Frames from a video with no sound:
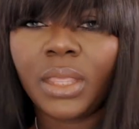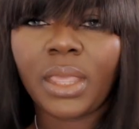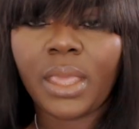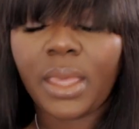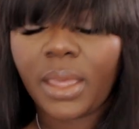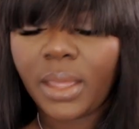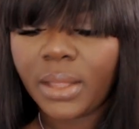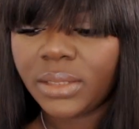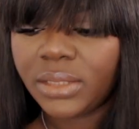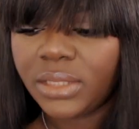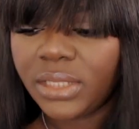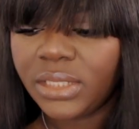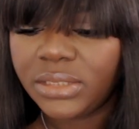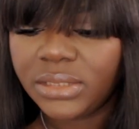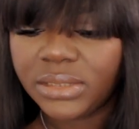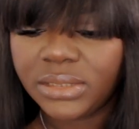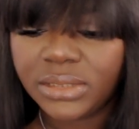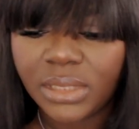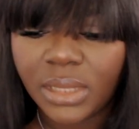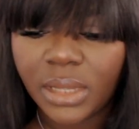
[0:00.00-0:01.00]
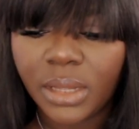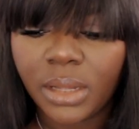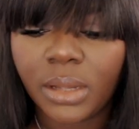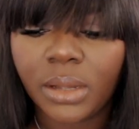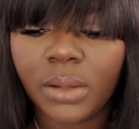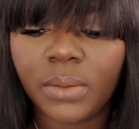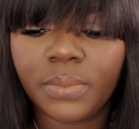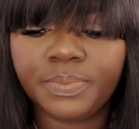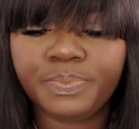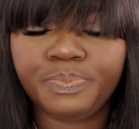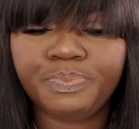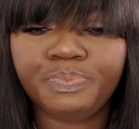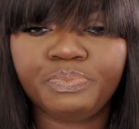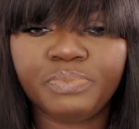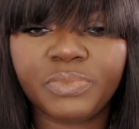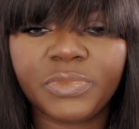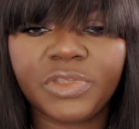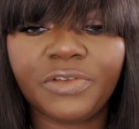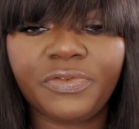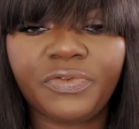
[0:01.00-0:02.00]
Yeah, this
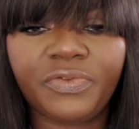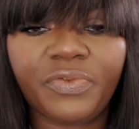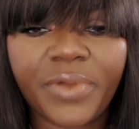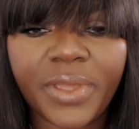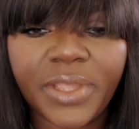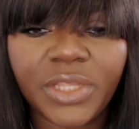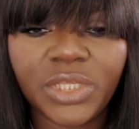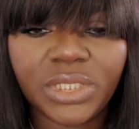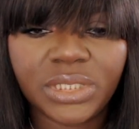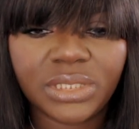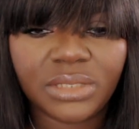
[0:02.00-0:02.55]
the fringe